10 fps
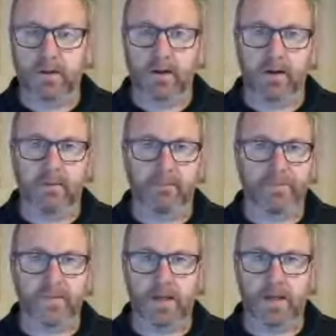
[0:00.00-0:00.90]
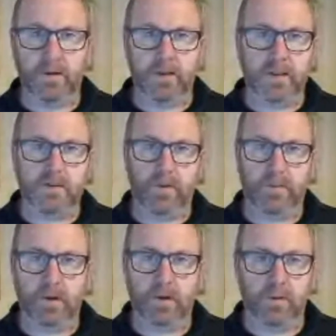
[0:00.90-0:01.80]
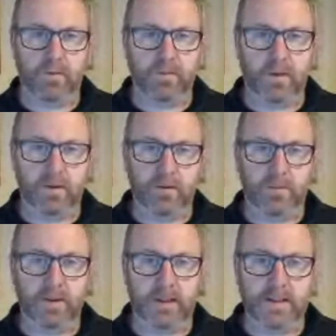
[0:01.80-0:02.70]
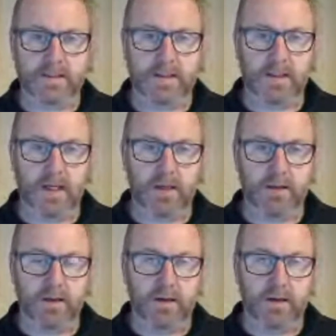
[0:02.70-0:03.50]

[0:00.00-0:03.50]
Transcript: You know, it's probably got a little bit of legs in it yet.